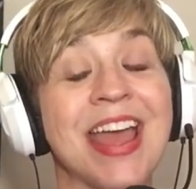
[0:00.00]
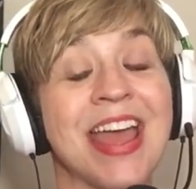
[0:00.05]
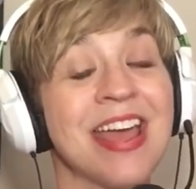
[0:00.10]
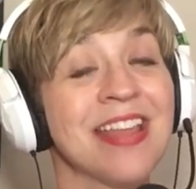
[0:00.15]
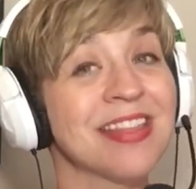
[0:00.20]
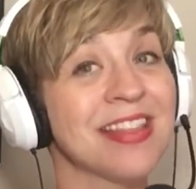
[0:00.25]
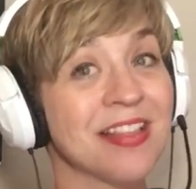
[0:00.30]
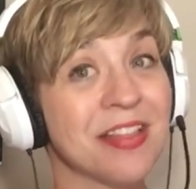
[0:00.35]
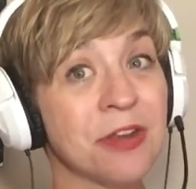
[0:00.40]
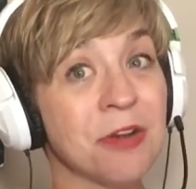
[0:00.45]

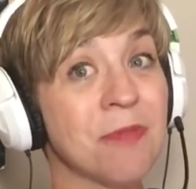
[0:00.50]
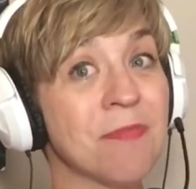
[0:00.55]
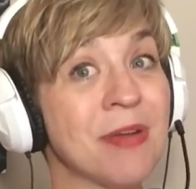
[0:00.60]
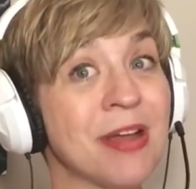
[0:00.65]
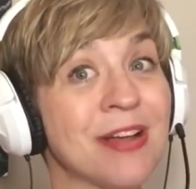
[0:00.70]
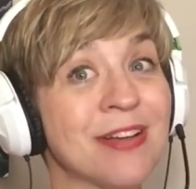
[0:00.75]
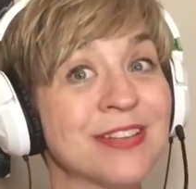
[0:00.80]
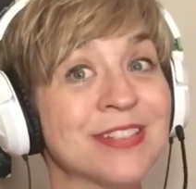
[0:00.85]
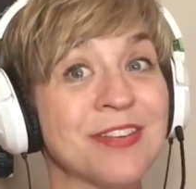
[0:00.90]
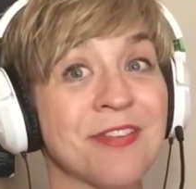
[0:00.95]
hit the little
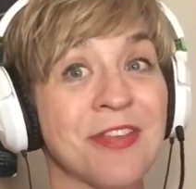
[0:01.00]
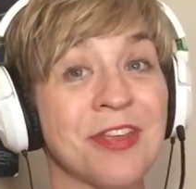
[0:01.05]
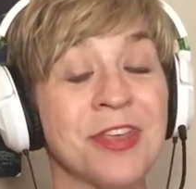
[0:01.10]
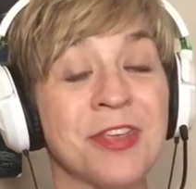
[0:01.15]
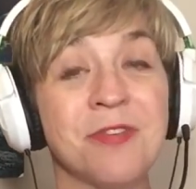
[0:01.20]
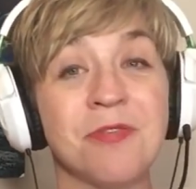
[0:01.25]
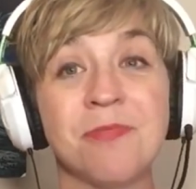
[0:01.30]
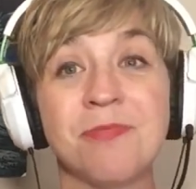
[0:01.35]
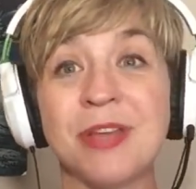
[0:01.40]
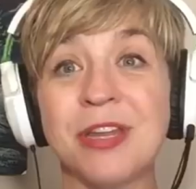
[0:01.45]
bell so that
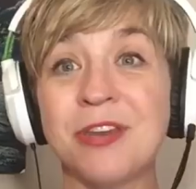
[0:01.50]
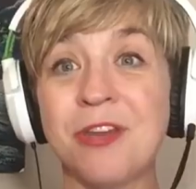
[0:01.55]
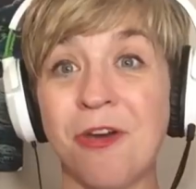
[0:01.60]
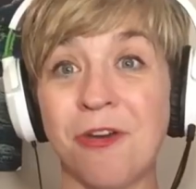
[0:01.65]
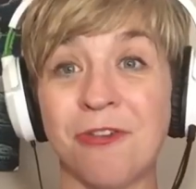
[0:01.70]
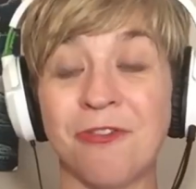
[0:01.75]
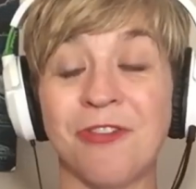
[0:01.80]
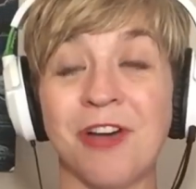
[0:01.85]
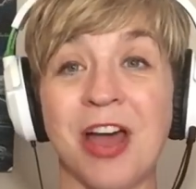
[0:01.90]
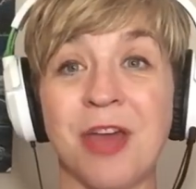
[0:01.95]
you will be
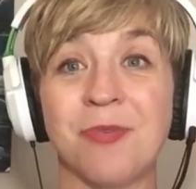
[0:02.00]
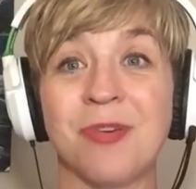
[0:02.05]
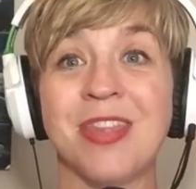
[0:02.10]
notified